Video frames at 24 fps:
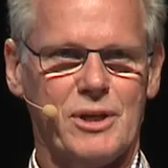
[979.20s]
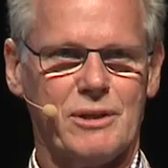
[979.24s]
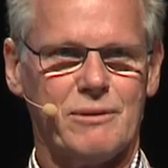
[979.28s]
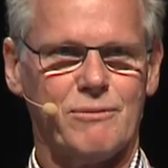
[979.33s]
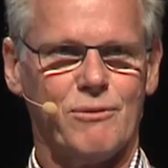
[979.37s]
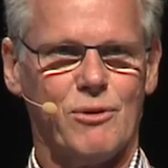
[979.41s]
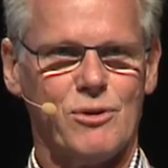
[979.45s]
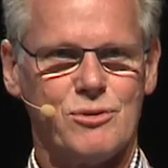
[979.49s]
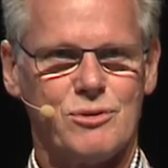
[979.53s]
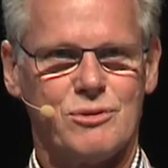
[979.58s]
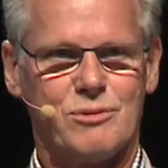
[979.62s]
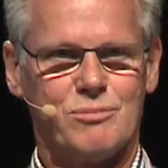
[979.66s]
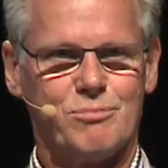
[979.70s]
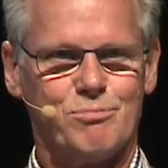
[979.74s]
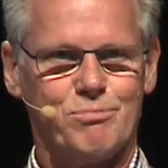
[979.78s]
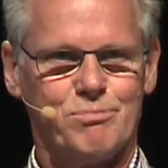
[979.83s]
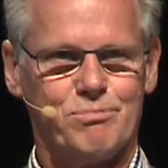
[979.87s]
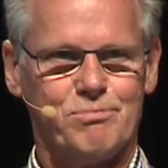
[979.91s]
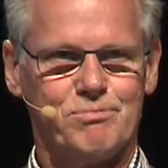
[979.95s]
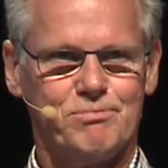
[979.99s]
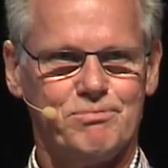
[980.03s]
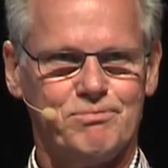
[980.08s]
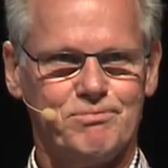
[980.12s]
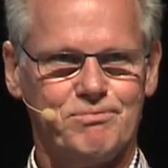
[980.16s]
it was,
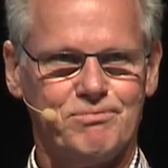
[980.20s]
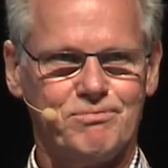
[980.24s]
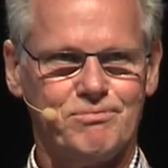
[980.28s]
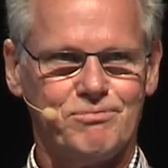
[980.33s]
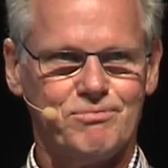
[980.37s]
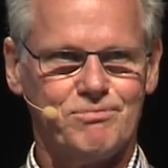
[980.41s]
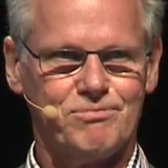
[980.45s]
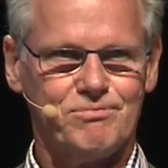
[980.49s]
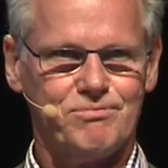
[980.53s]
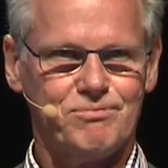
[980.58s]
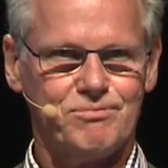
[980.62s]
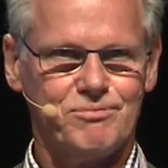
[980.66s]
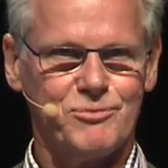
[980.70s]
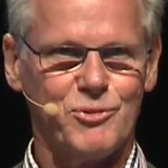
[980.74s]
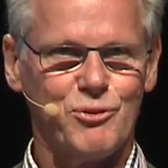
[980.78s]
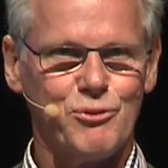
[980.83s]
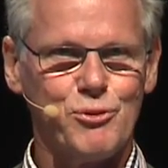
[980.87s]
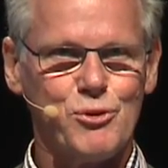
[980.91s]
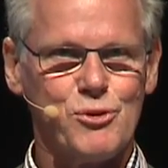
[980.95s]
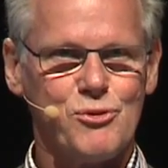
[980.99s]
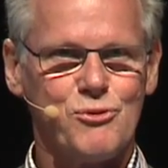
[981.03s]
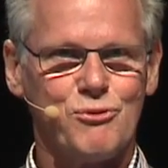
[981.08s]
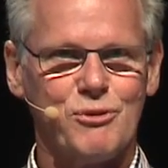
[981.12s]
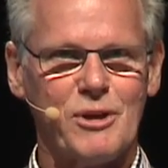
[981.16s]

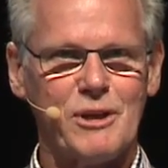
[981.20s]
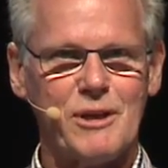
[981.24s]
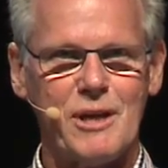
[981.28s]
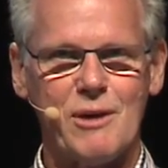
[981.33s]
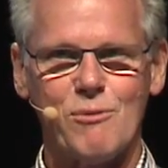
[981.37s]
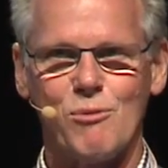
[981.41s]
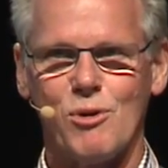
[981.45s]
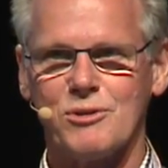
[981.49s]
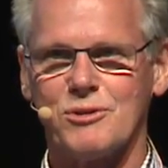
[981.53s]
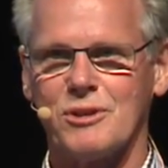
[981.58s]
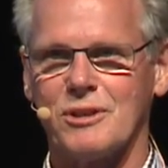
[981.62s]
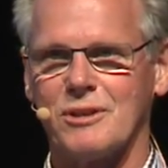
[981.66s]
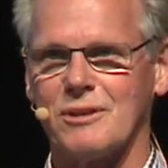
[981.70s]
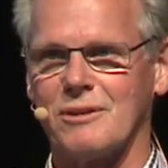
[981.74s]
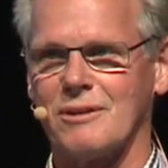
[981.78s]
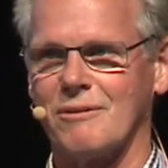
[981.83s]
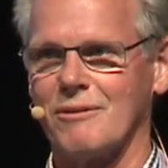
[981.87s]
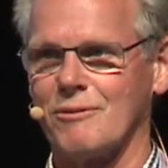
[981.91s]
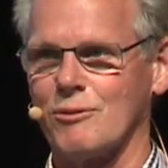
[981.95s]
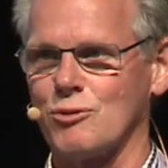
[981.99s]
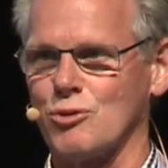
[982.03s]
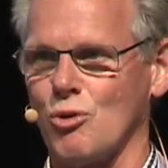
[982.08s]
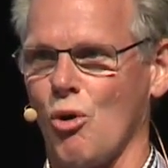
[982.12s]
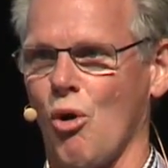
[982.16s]
first thinking was it,
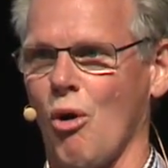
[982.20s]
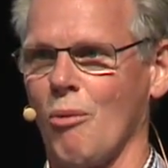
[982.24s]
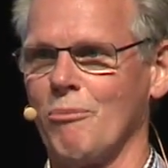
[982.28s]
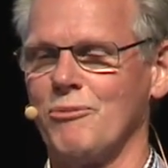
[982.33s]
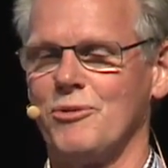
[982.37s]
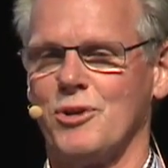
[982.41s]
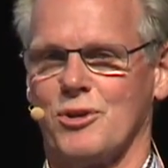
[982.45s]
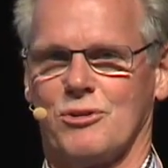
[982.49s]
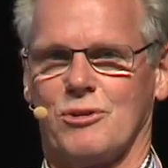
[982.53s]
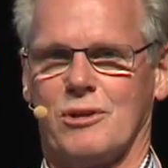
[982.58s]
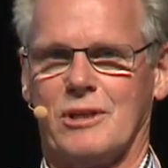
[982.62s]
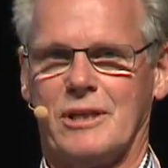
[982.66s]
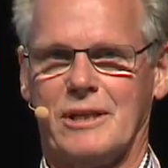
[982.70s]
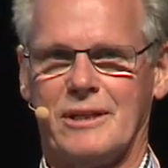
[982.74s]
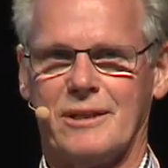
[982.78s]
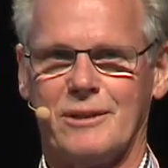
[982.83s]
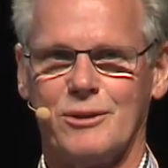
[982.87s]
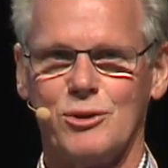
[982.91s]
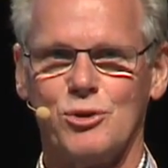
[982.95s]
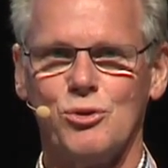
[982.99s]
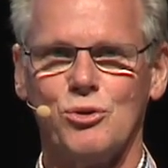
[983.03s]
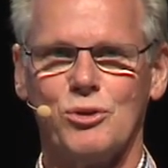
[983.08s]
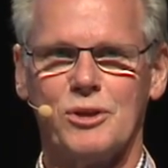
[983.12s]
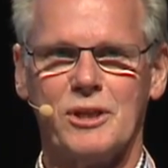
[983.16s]
it's obviously
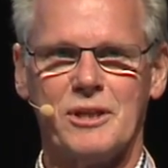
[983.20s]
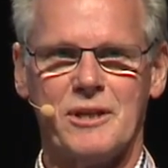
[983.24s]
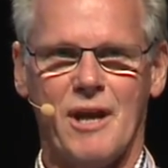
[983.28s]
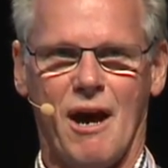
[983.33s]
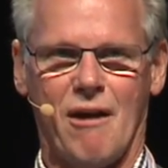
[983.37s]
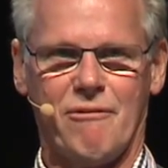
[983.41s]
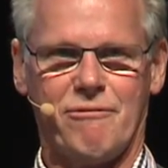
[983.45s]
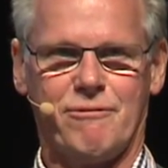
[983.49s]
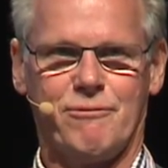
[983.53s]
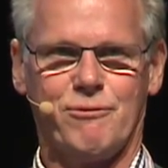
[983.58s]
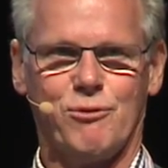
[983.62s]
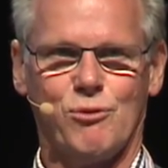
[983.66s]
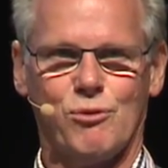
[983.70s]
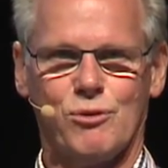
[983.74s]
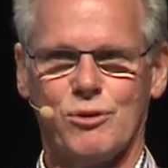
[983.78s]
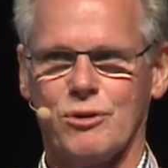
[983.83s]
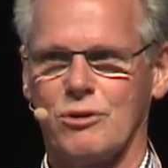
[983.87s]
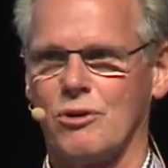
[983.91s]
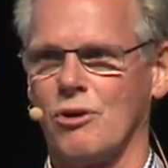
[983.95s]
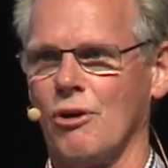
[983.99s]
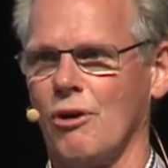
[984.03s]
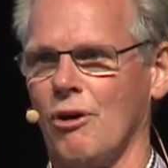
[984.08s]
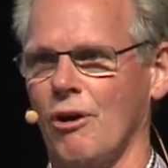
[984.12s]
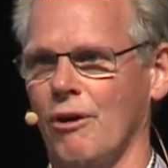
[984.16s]
good enough for
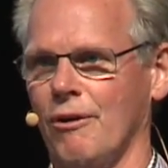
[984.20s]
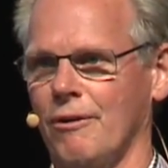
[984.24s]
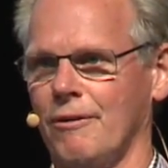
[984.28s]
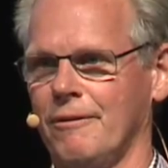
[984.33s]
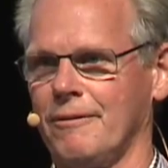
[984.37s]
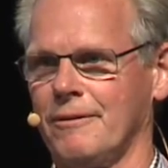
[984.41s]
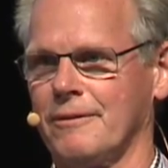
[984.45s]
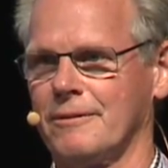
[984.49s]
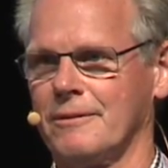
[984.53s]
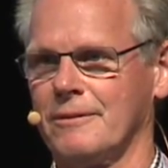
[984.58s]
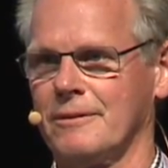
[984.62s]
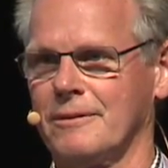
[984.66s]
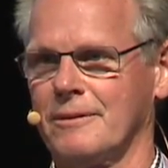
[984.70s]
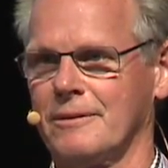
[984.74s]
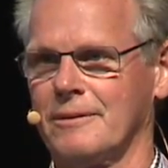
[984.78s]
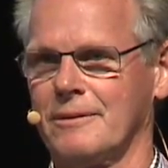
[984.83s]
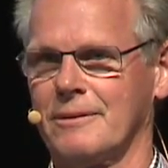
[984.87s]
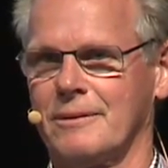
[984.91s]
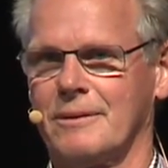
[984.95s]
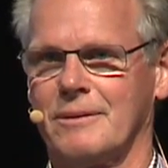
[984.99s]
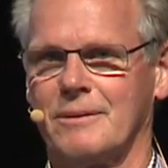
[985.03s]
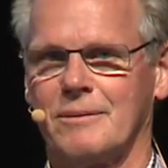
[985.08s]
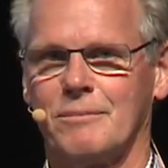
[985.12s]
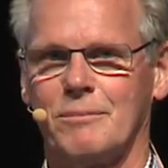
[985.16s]
a car,
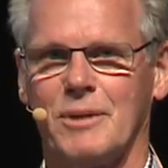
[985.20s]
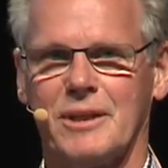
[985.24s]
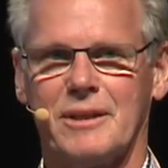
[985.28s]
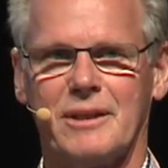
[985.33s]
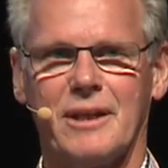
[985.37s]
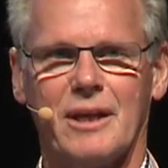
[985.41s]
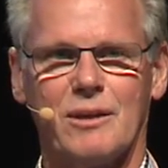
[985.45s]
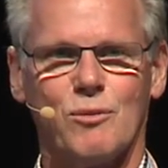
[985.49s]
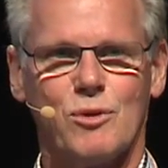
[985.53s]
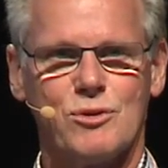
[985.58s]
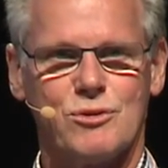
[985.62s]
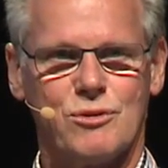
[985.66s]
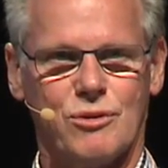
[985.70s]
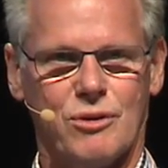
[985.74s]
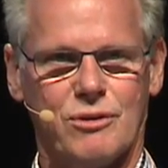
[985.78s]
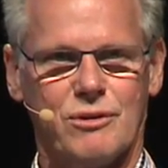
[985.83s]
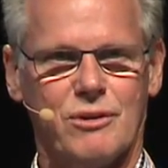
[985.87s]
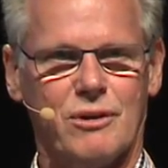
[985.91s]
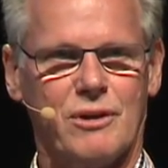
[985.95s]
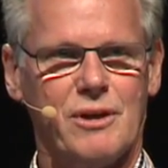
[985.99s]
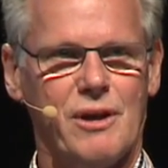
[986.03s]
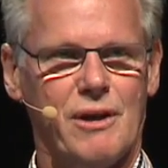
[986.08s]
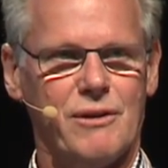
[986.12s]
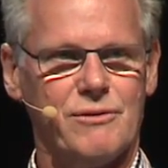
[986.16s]
but that was not
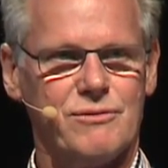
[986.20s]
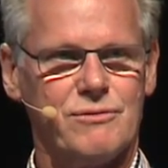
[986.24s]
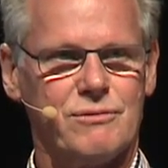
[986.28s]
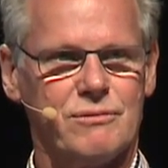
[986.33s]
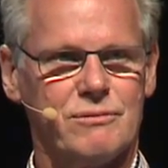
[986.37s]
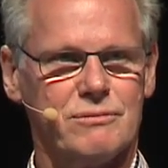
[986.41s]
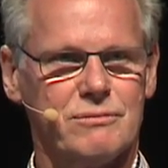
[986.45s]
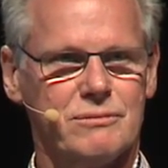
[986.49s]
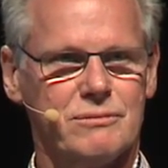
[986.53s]
the case.